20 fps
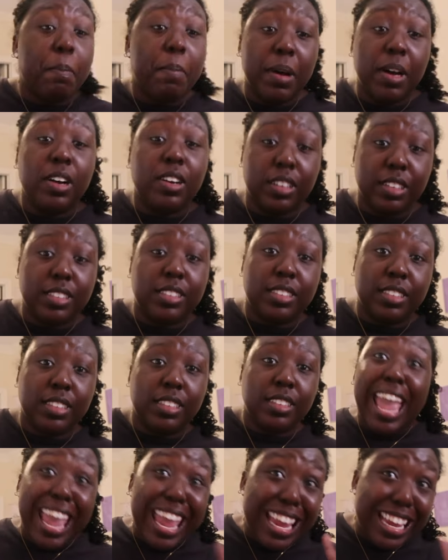
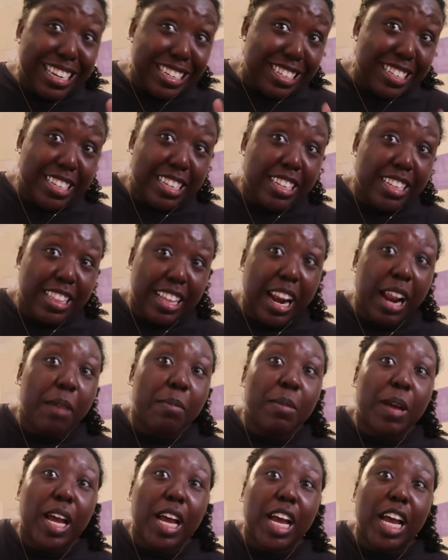books. 8 that
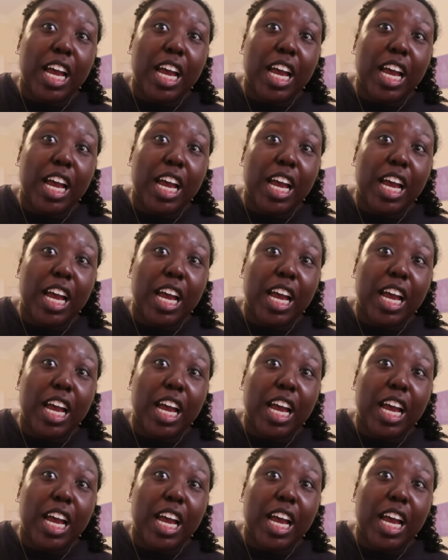I'm